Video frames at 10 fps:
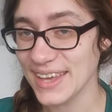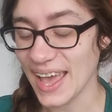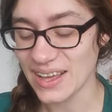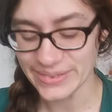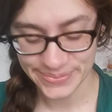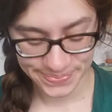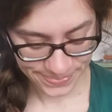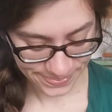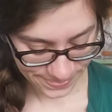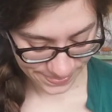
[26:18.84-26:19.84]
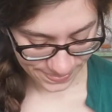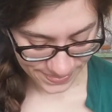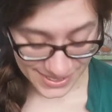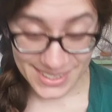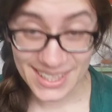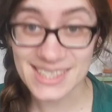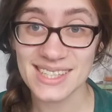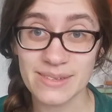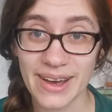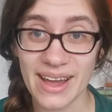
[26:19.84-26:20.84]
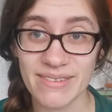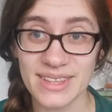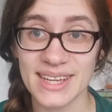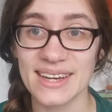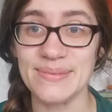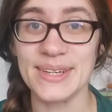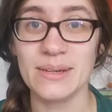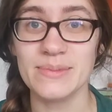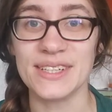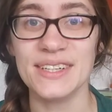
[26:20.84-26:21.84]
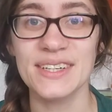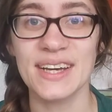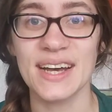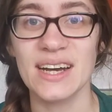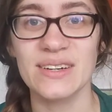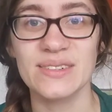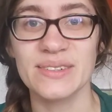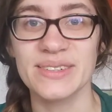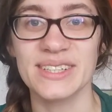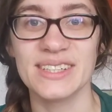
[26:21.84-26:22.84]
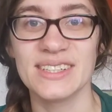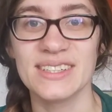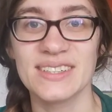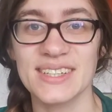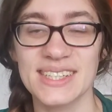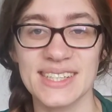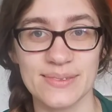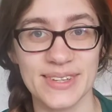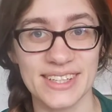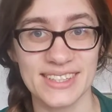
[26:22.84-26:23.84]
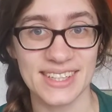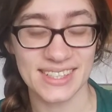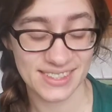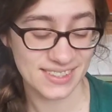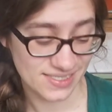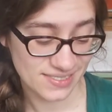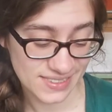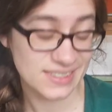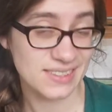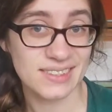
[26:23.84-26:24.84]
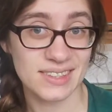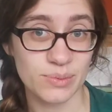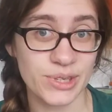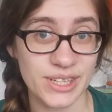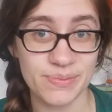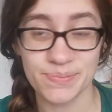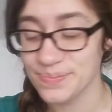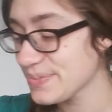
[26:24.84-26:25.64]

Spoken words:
yeah. So that's just about everything I've been up to. What are we on? 26 minutes. That's pretty